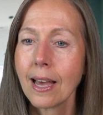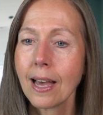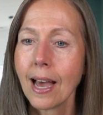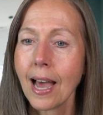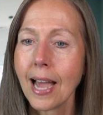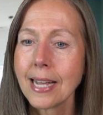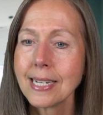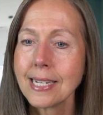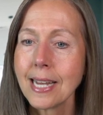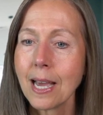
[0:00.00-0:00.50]

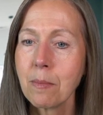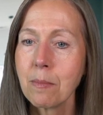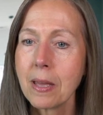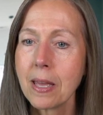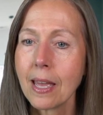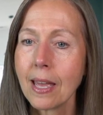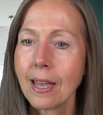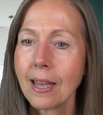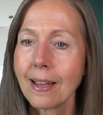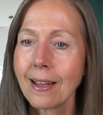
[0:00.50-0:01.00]
Hi,
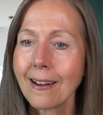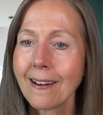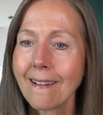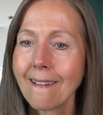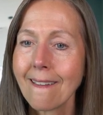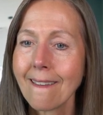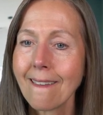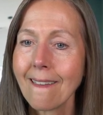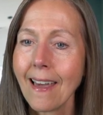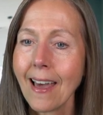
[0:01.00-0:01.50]
Debbie.
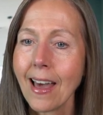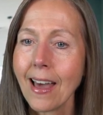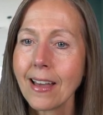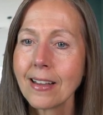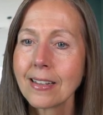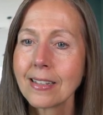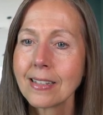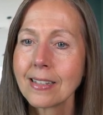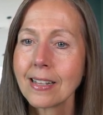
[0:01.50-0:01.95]
Yeah,